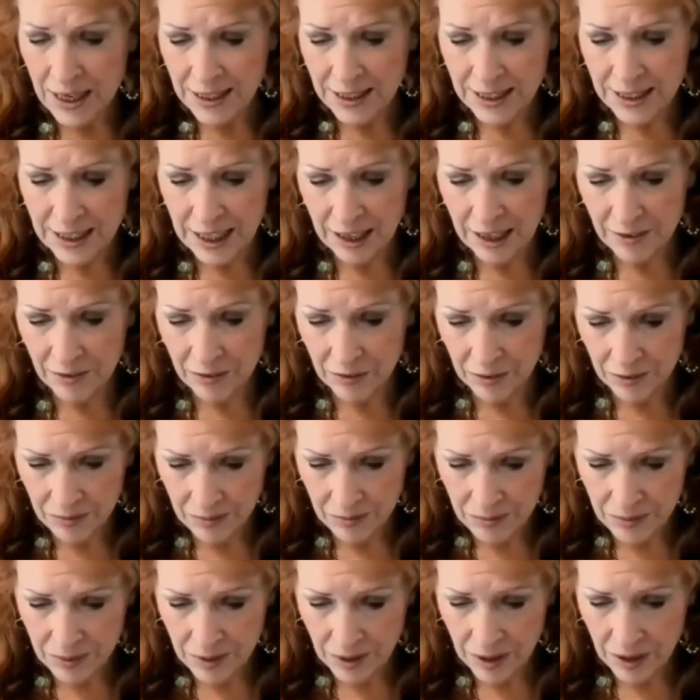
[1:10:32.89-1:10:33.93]
Instead of
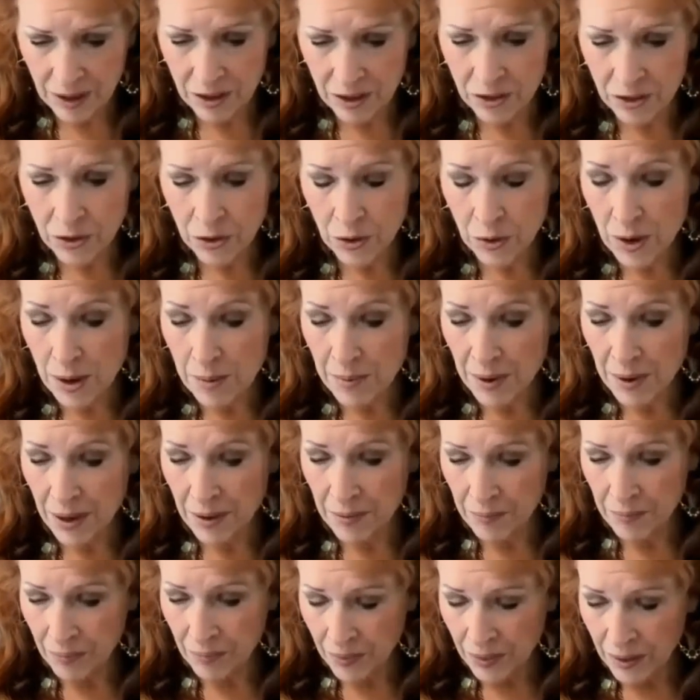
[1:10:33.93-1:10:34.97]
urim,
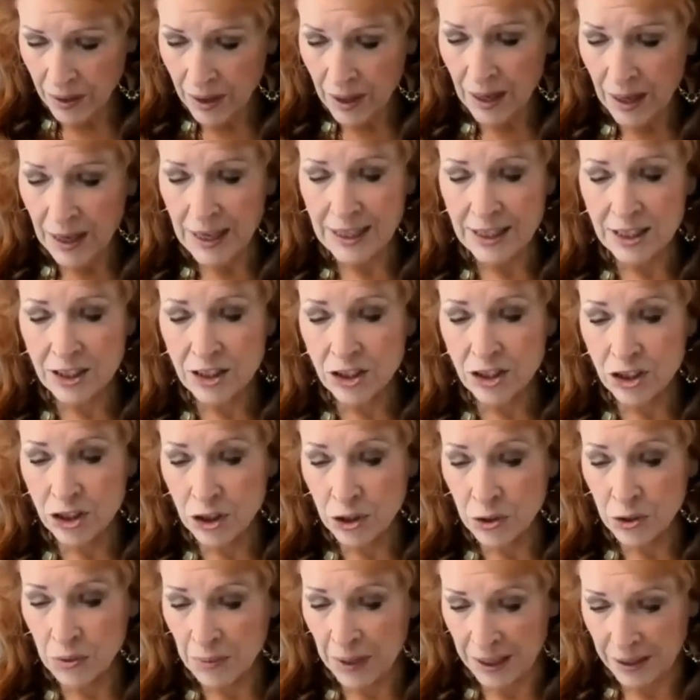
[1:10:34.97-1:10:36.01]
it's
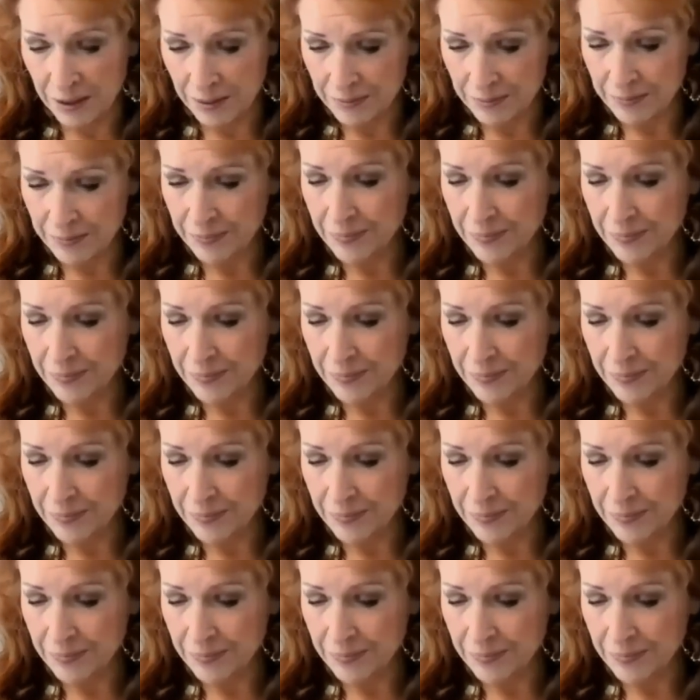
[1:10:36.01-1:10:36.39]
tumen.